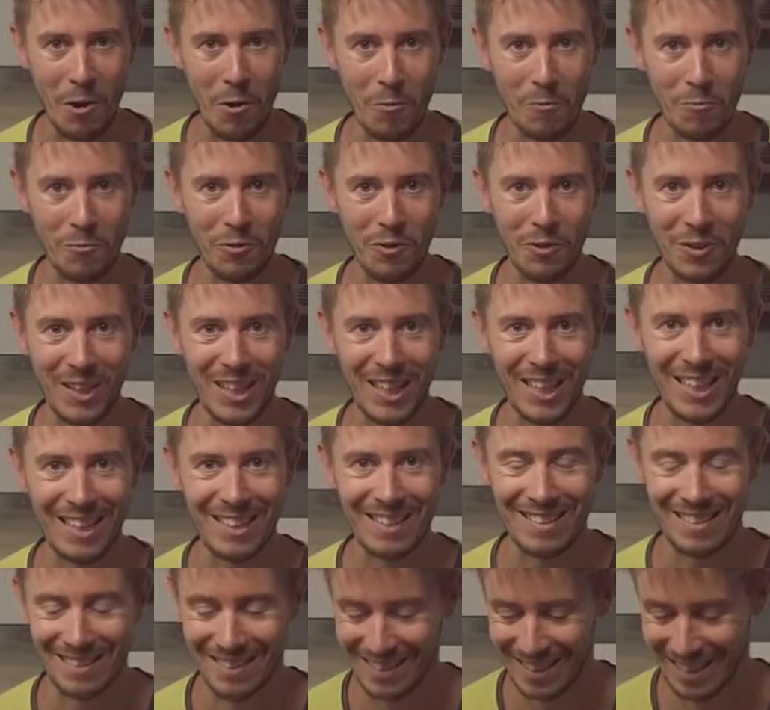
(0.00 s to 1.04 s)
hopefully
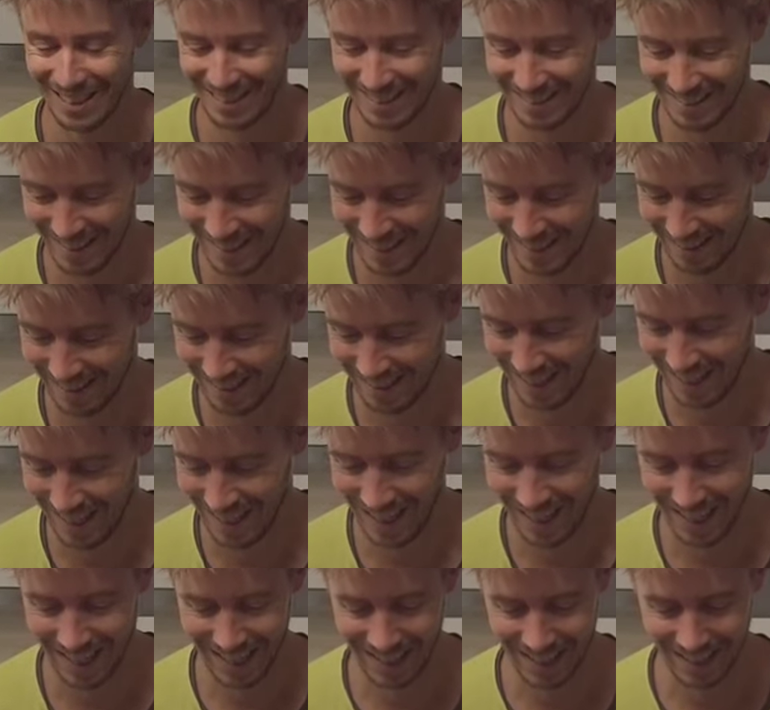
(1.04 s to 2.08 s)
it's a success,
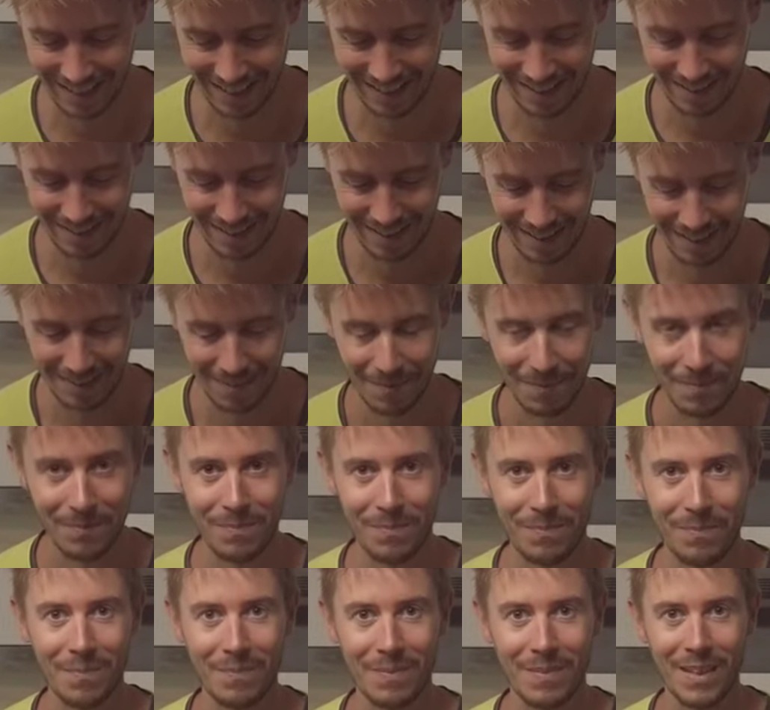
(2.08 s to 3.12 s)
and
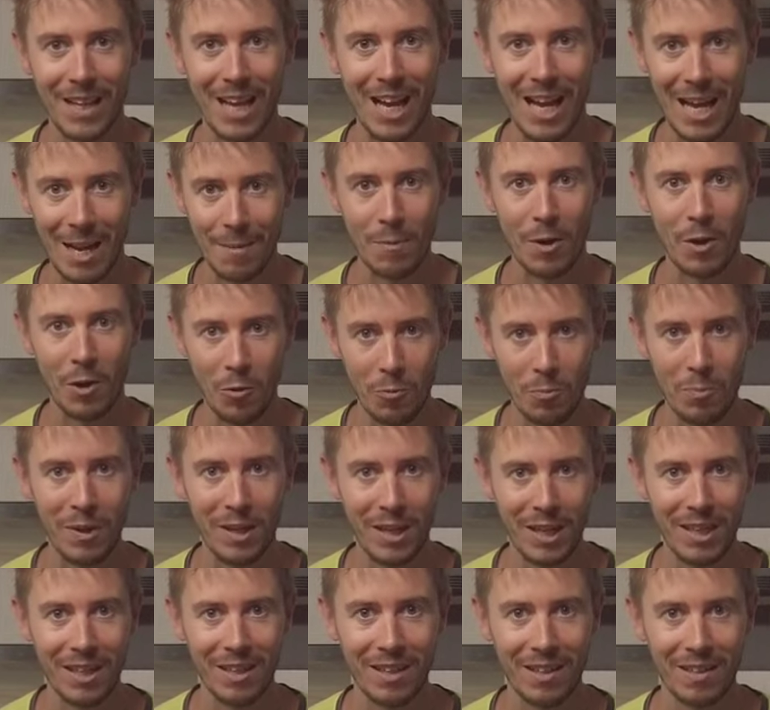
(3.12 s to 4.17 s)
I am
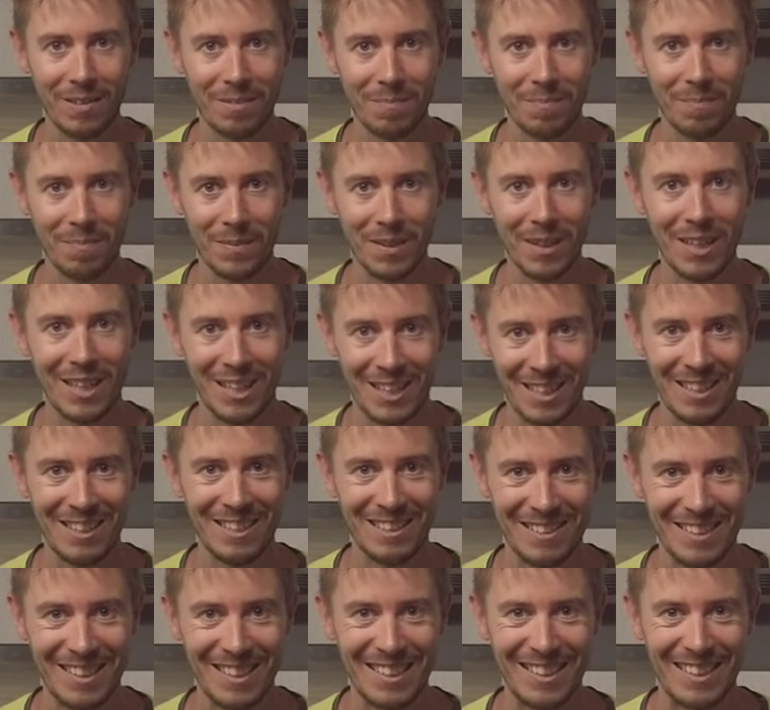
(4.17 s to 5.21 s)
hoping it
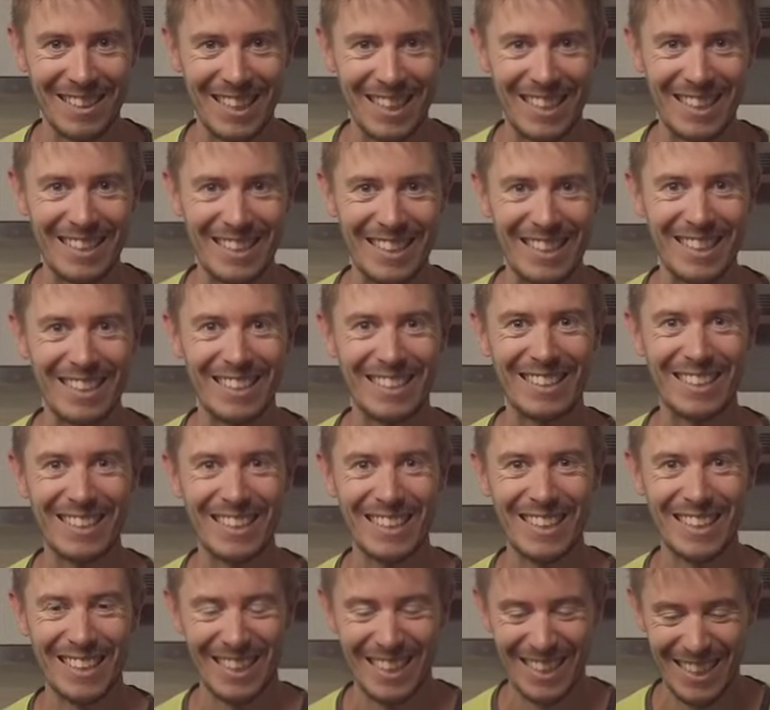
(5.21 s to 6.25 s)
is a success.
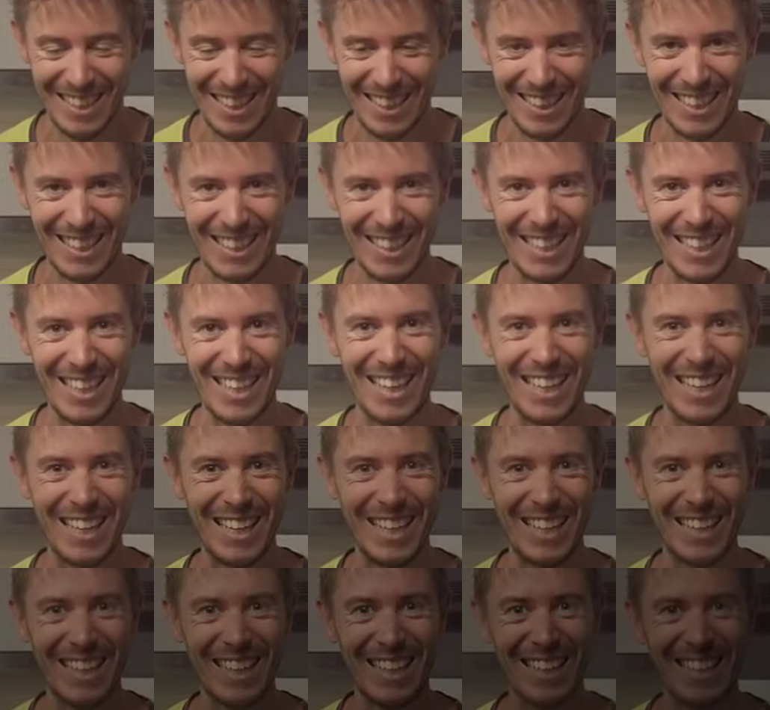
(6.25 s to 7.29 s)

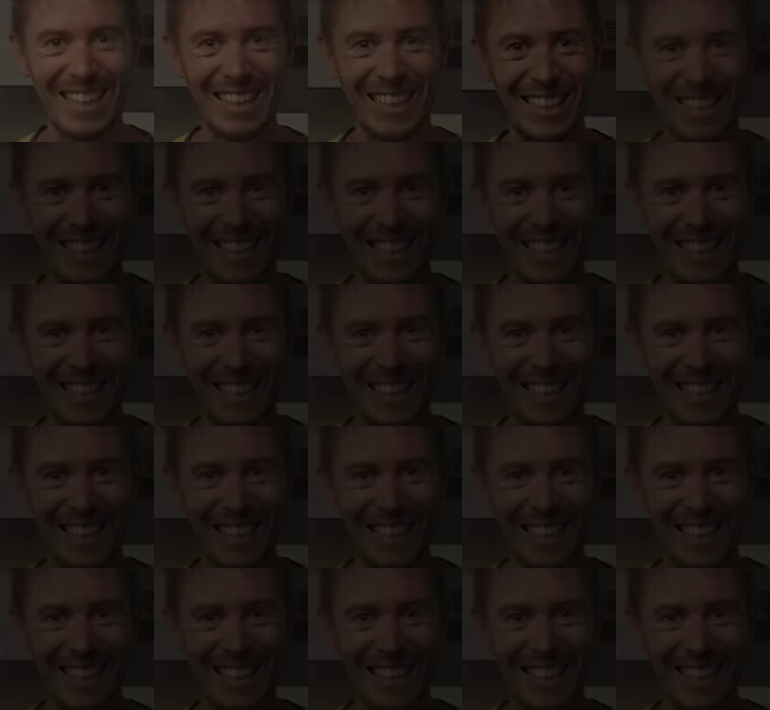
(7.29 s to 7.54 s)
Yay!